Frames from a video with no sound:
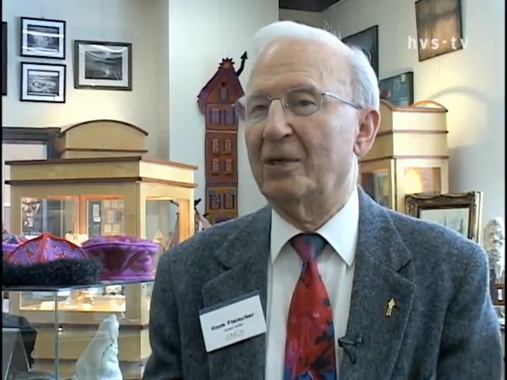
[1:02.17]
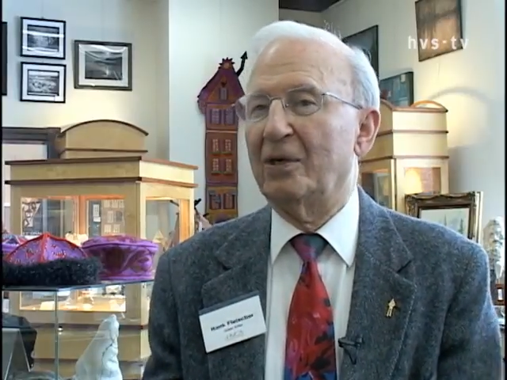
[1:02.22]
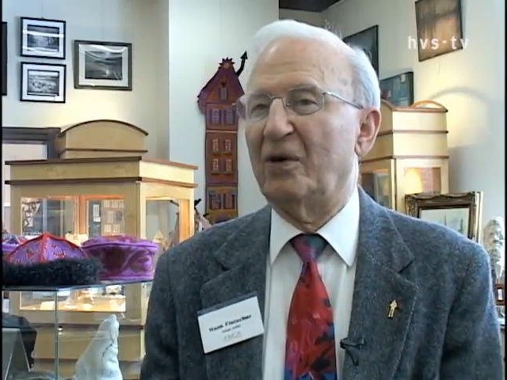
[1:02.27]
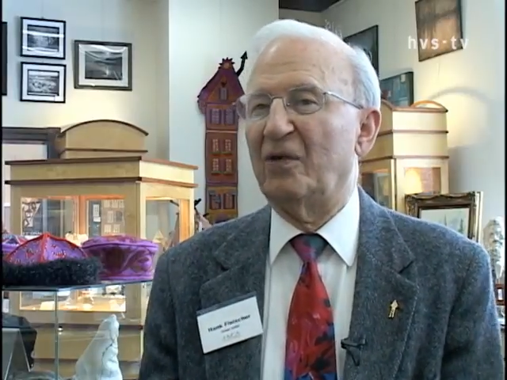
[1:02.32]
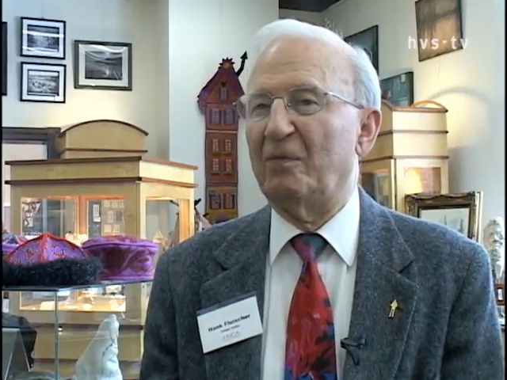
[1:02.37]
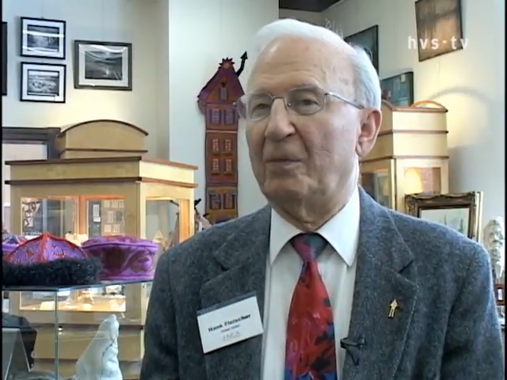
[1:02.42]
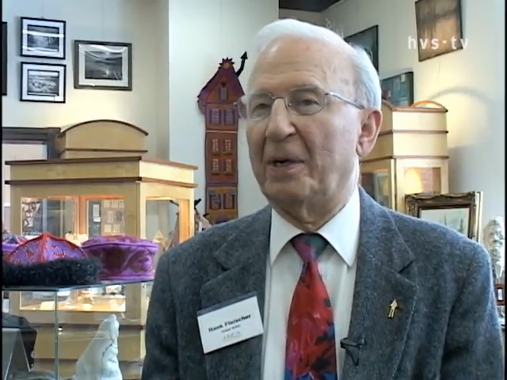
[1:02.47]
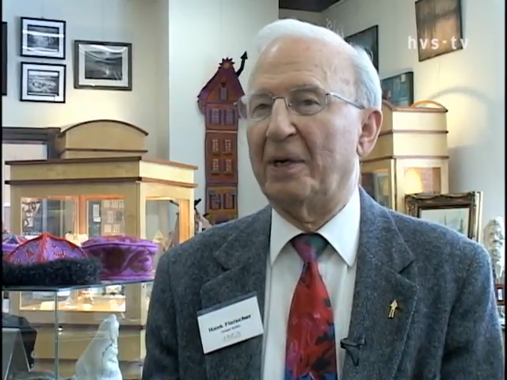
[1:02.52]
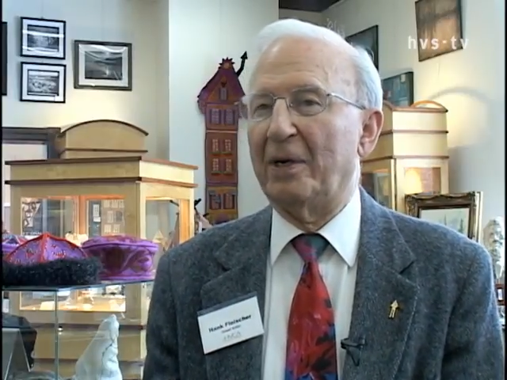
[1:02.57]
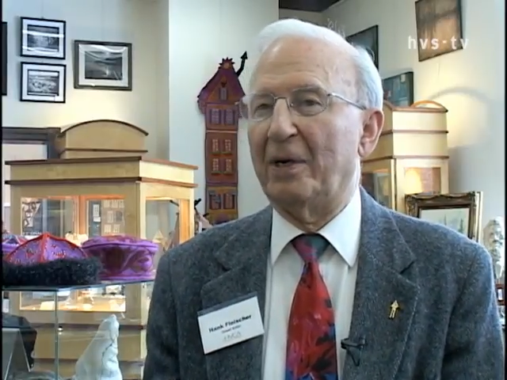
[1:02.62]

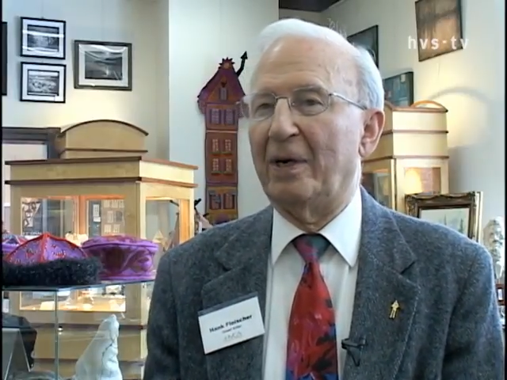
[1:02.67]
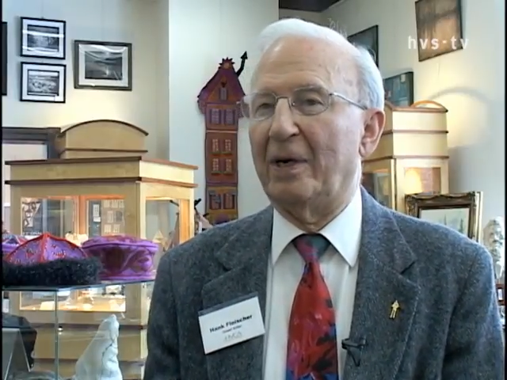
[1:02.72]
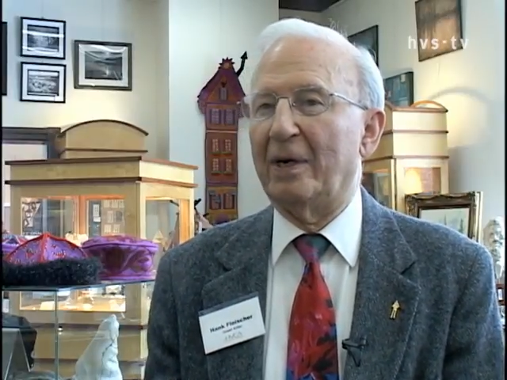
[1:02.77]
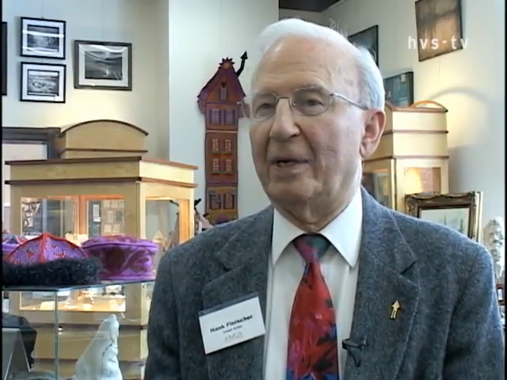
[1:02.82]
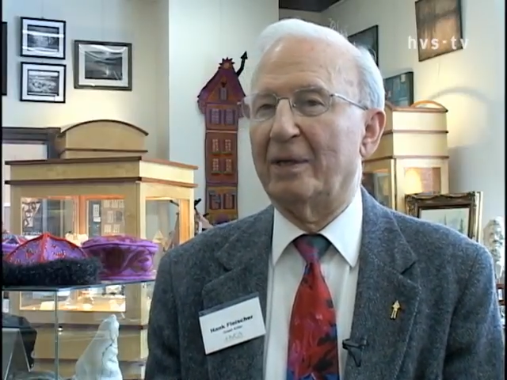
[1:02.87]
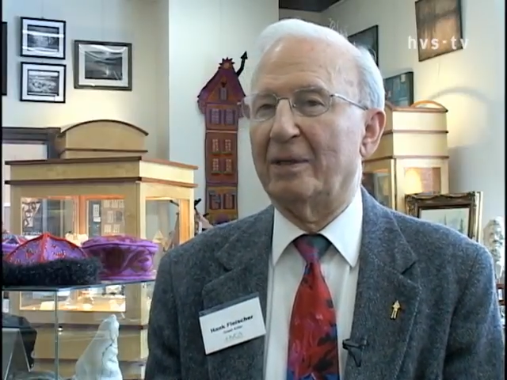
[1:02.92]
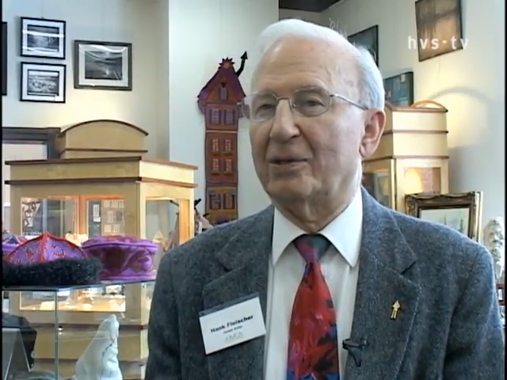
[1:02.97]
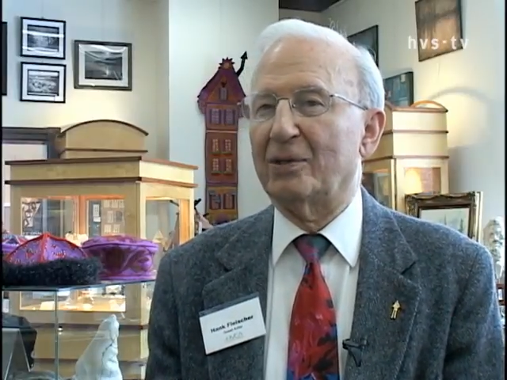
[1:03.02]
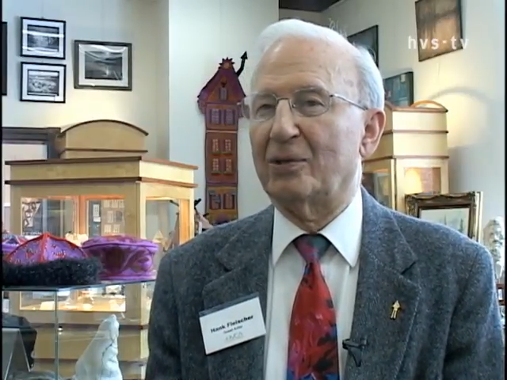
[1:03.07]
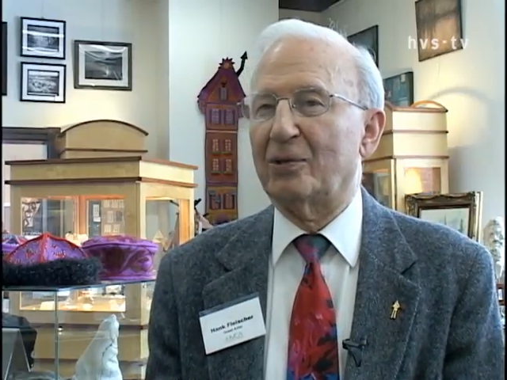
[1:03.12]
of my
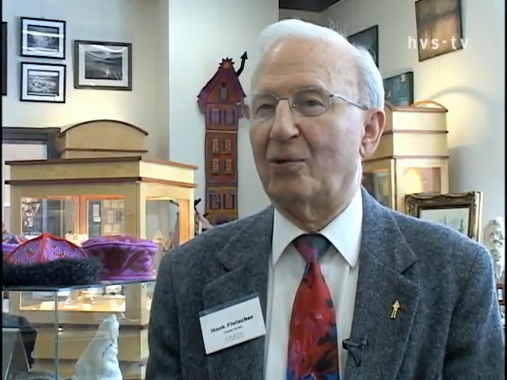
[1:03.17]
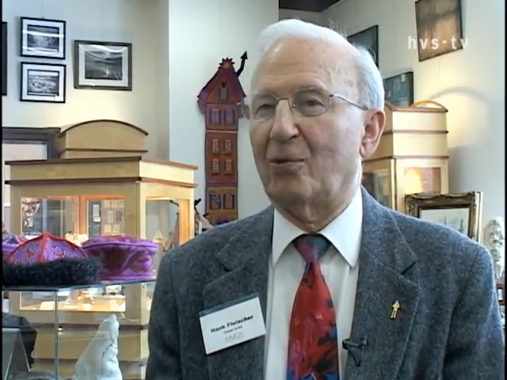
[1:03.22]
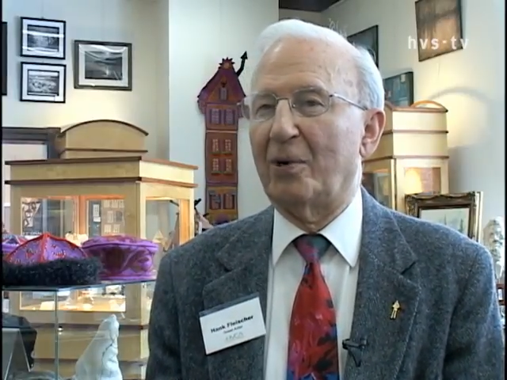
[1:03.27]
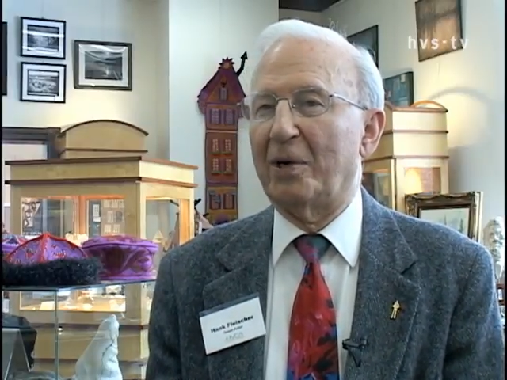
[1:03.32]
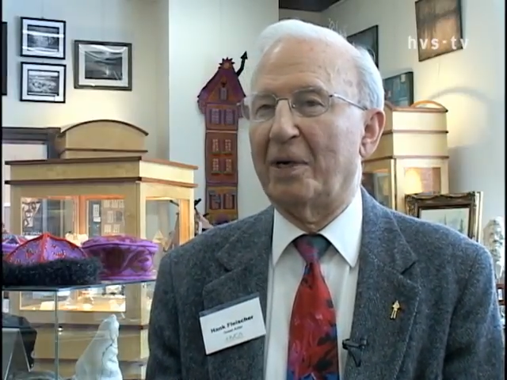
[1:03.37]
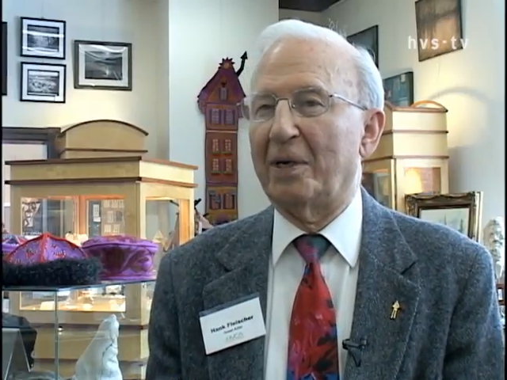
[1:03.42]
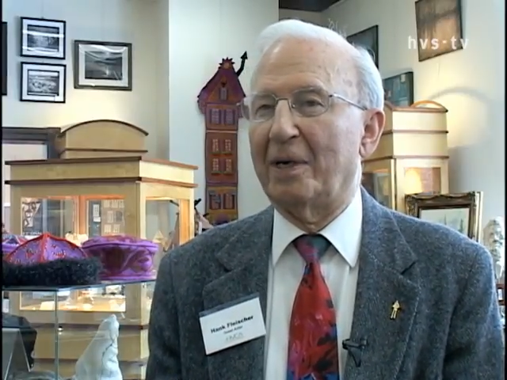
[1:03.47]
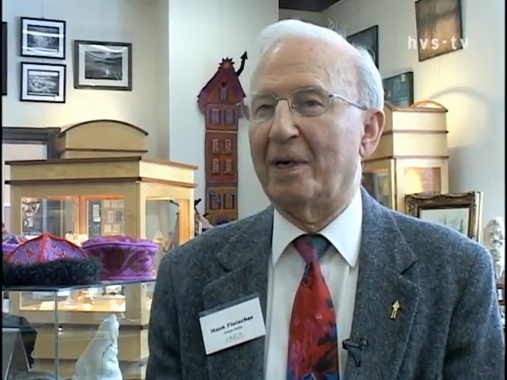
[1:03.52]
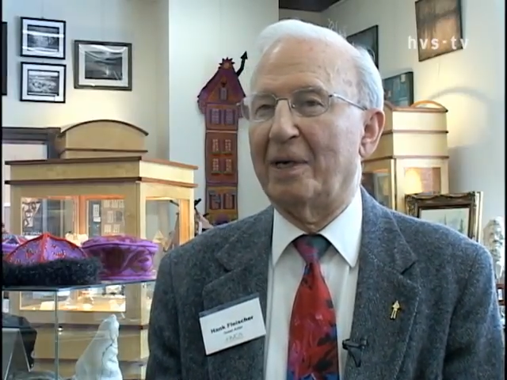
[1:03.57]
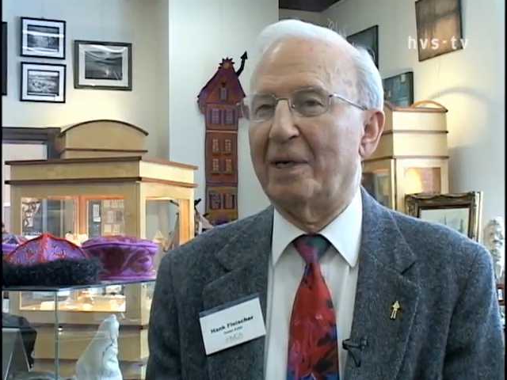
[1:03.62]
art is the
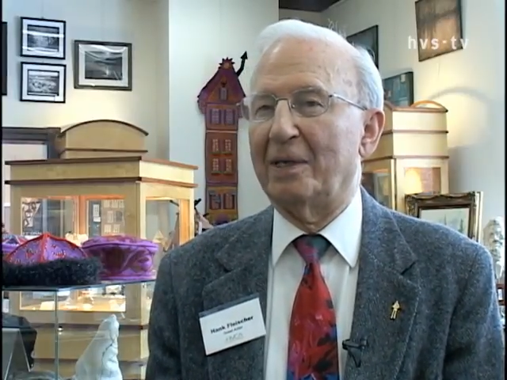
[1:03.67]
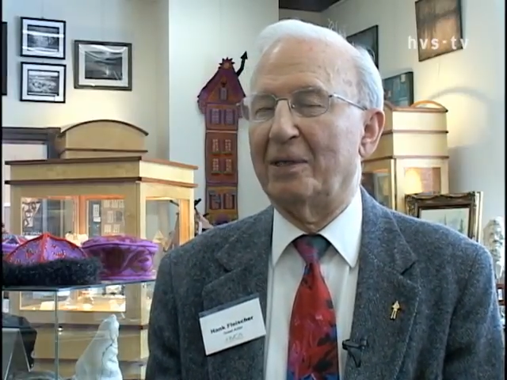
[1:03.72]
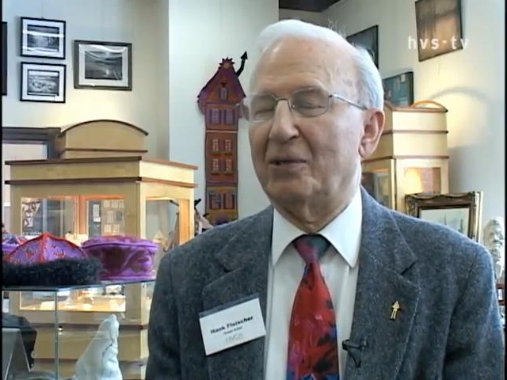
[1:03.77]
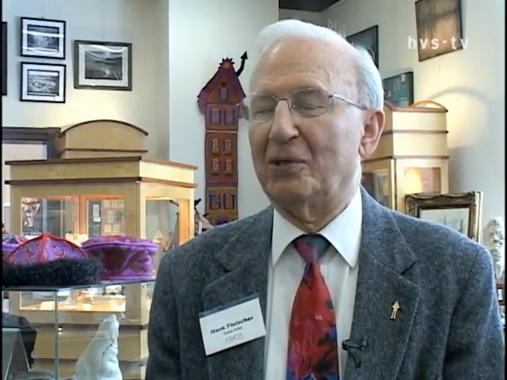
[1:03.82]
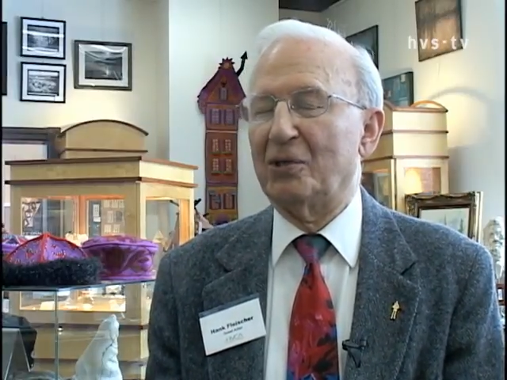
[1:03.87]
way I